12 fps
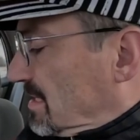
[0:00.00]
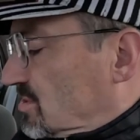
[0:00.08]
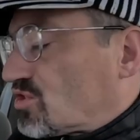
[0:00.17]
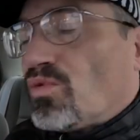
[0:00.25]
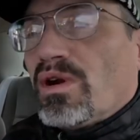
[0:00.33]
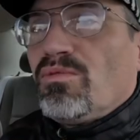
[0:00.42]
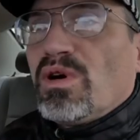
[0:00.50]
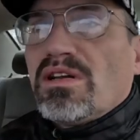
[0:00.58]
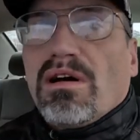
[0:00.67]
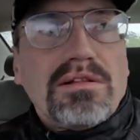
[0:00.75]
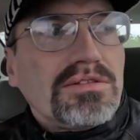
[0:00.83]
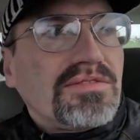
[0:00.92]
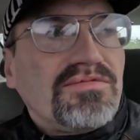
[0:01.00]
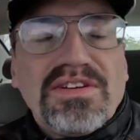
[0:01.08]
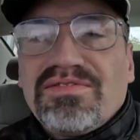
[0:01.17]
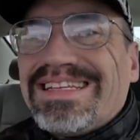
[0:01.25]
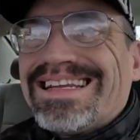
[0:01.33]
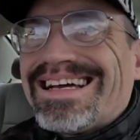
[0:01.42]
it's
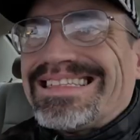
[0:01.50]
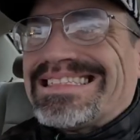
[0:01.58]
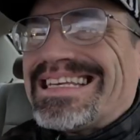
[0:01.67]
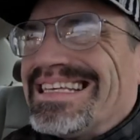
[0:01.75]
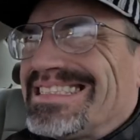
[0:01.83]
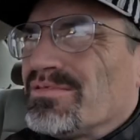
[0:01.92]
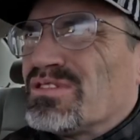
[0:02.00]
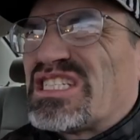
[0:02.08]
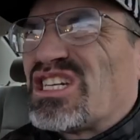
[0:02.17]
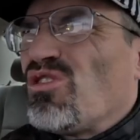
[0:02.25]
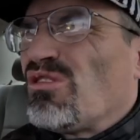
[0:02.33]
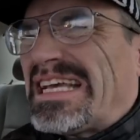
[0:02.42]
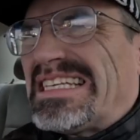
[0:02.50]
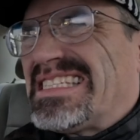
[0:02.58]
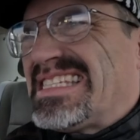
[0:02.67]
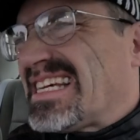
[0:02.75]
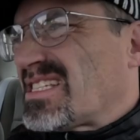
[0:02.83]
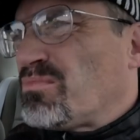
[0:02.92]
$21.59 it was to go like
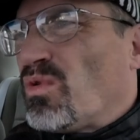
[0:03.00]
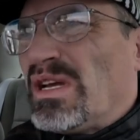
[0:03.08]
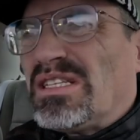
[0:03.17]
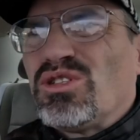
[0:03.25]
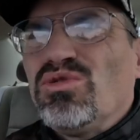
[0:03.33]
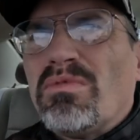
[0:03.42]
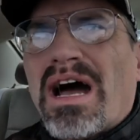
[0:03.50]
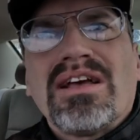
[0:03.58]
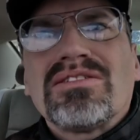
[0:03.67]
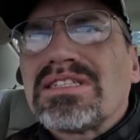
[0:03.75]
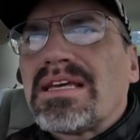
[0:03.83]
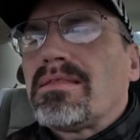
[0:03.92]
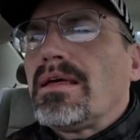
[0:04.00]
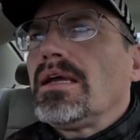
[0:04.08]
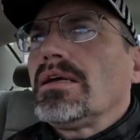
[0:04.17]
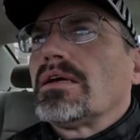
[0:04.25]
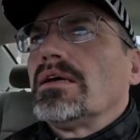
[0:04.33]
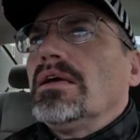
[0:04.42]
6.2 miles i think